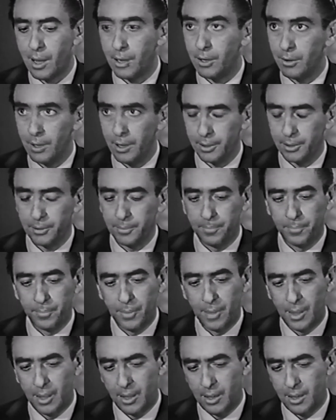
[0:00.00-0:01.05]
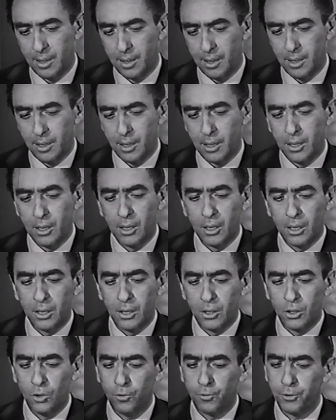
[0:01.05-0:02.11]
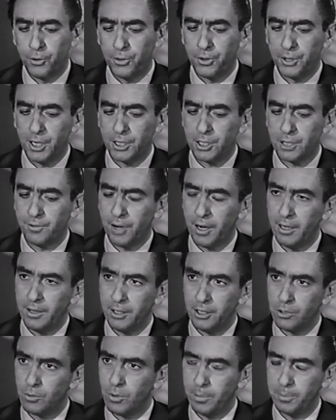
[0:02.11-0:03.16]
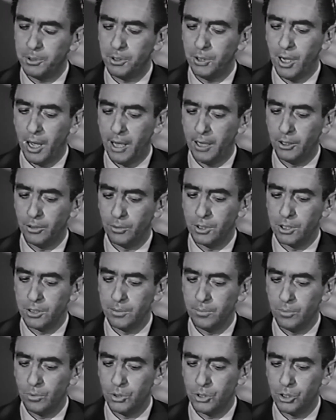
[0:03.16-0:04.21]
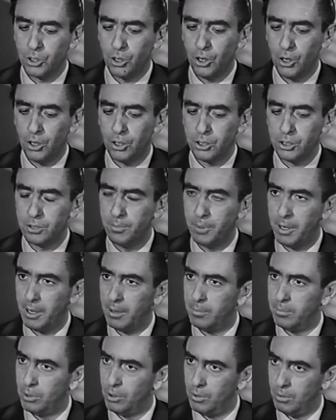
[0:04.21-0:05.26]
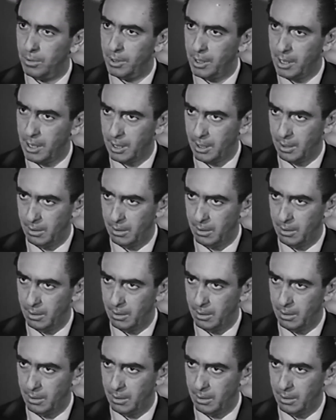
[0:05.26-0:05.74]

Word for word: Thank you, Doctor. You further testified this ruptured aneurysm was caused by a blow on the